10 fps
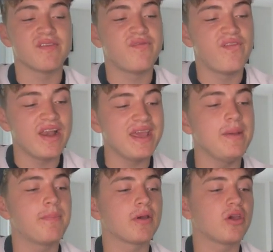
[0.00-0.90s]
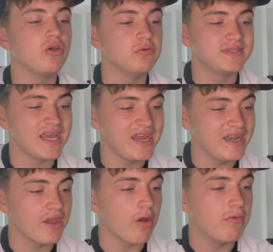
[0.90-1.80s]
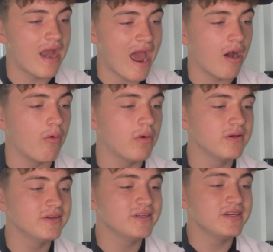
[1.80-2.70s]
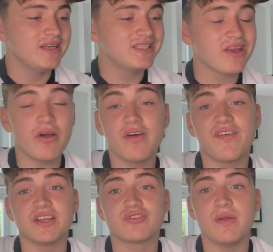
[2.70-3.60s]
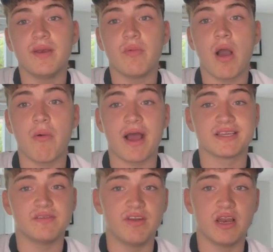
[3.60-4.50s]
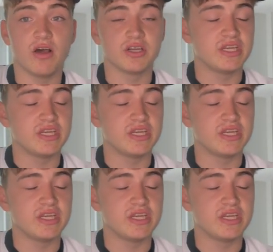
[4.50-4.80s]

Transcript: Philippe Coutinho. Now, he started off extremely well at Aston Villa last